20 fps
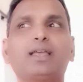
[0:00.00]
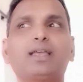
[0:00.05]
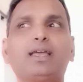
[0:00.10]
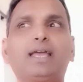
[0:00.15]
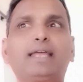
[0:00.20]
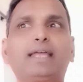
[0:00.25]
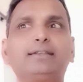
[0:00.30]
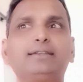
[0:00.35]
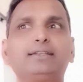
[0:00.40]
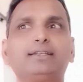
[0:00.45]

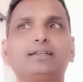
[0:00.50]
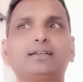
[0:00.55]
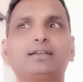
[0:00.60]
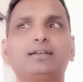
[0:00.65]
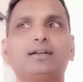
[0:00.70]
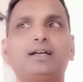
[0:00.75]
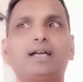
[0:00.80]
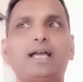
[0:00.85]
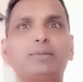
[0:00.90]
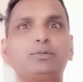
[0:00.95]
I think
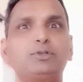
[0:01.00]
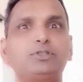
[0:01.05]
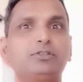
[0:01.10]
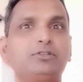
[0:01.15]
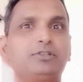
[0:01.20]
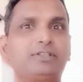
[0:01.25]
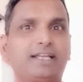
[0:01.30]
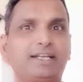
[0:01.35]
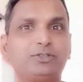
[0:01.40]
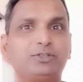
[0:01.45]
I'm
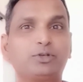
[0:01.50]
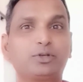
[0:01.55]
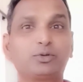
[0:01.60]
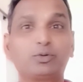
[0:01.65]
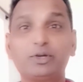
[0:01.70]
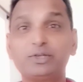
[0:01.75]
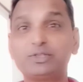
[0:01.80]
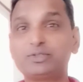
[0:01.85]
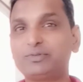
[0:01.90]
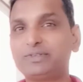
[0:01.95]
sure that you are
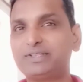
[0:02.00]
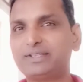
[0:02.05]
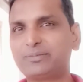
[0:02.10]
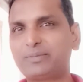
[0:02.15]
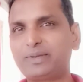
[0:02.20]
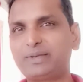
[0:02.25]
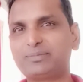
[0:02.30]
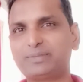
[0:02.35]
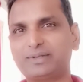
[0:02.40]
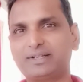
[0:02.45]
going to win the
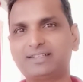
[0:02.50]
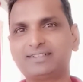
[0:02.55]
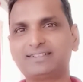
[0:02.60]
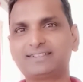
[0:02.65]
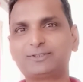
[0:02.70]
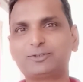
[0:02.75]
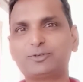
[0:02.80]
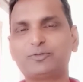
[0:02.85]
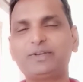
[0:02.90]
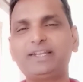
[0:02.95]
people.
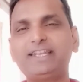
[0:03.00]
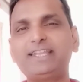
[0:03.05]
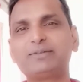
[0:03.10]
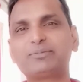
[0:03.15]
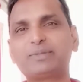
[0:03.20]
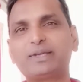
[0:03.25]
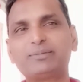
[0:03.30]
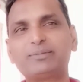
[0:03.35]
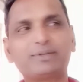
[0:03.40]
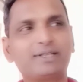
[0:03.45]
So winning
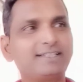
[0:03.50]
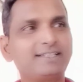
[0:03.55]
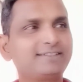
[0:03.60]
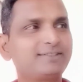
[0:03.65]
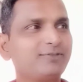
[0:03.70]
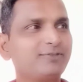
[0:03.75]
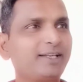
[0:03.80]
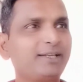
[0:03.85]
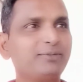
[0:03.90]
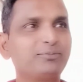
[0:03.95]
people is
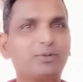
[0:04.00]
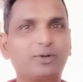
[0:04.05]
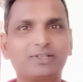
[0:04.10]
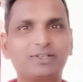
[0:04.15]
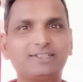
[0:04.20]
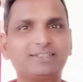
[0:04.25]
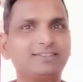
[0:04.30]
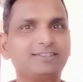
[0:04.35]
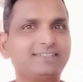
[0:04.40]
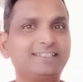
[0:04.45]
very
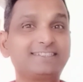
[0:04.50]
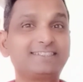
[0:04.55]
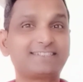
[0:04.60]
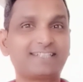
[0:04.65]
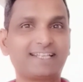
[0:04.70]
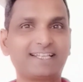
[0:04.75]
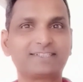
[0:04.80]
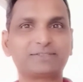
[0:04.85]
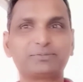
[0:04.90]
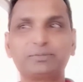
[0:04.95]
important these
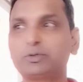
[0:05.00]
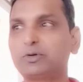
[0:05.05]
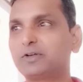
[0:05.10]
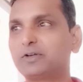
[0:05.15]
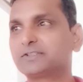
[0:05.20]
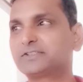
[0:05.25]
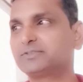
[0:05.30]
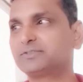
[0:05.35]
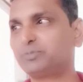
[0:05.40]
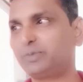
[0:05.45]
days,
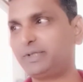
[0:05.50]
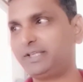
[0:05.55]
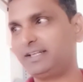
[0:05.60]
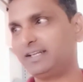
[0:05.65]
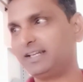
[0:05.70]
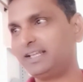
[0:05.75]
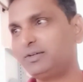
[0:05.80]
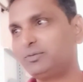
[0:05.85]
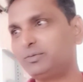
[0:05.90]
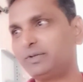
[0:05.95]
because we
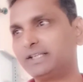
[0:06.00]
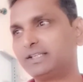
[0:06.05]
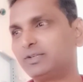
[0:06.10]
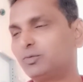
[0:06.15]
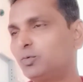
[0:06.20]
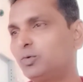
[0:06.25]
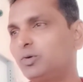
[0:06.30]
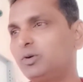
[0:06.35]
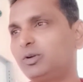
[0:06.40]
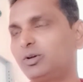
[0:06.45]
live in the
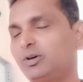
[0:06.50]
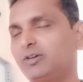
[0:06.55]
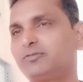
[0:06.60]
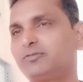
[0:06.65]
world